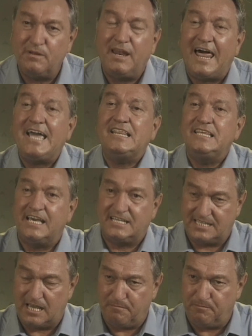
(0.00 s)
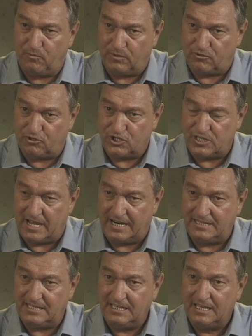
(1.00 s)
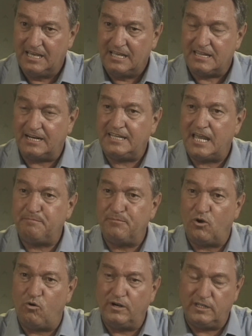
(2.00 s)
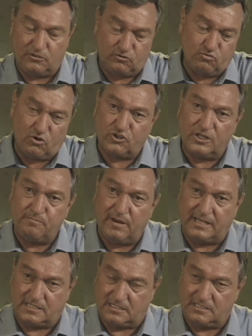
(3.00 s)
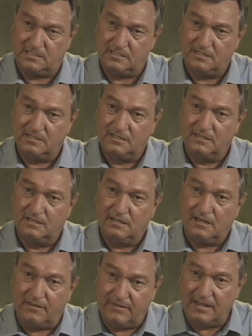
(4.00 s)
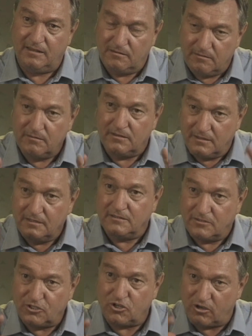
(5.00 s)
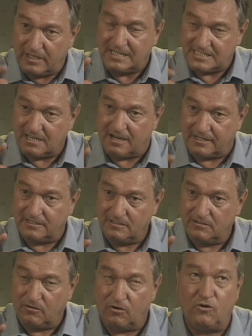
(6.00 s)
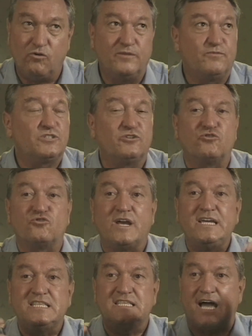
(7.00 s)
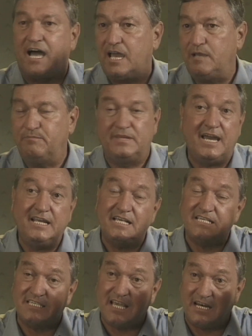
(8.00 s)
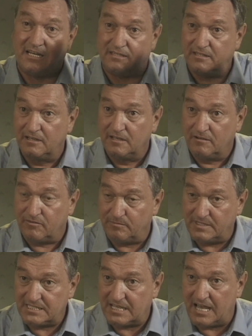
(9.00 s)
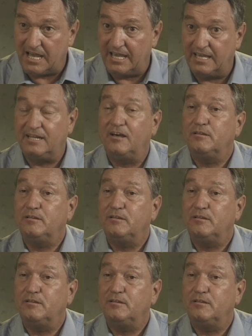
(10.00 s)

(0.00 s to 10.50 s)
like the example with Christianity, that it happened only at 2 or 3 places. And then the talking started. Oh, it was a great time. They descended from the sky, and now the